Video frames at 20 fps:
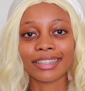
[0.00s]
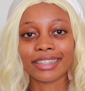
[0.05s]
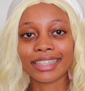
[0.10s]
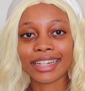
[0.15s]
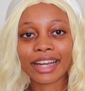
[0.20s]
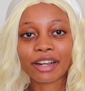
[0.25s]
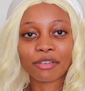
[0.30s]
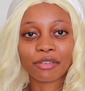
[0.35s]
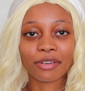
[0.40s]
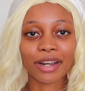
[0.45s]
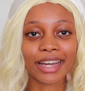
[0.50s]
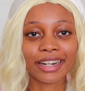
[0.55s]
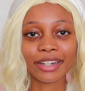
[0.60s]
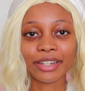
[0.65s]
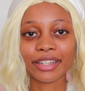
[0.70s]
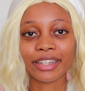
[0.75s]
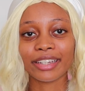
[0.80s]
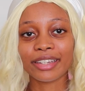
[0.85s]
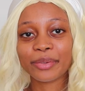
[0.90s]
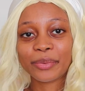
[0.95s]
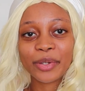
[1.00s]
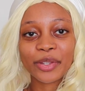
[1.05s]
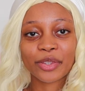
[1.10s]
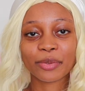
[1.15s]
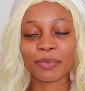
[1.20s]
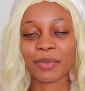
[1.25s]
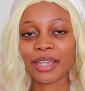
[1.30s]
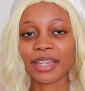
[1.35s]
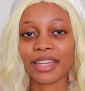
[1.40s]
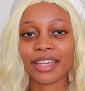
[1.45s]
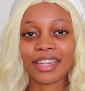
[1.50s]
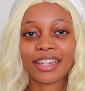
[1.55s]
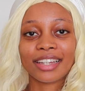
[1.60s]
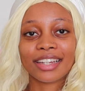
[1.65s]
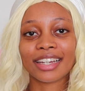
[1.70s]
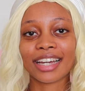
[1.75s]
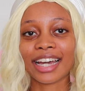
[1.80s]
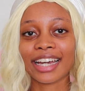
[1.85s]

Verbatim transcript: a get ready with me